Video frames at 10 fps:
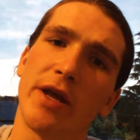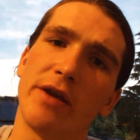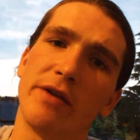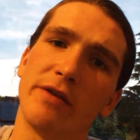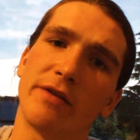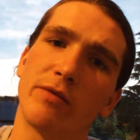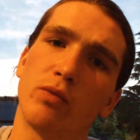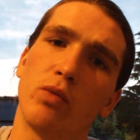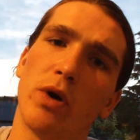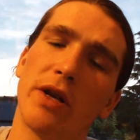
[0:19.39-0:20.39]
is
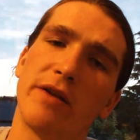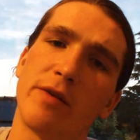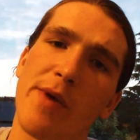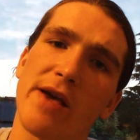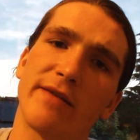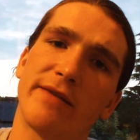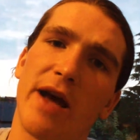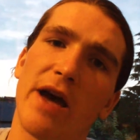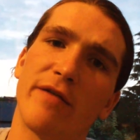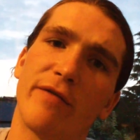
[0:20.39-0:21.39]
what is the best
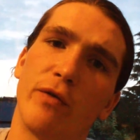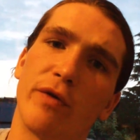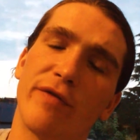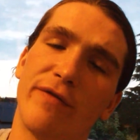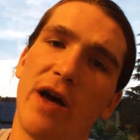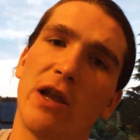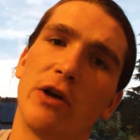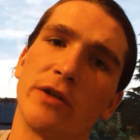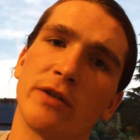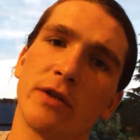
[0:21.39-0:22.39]
diet for fat
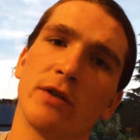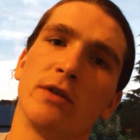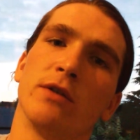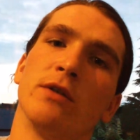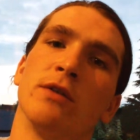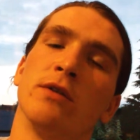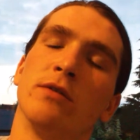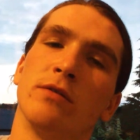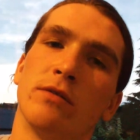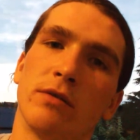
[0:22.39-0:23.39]
loss?
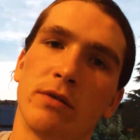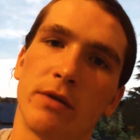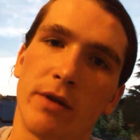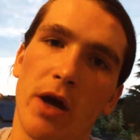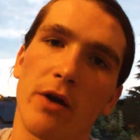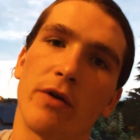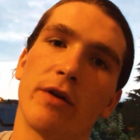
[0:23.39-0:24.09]
Now,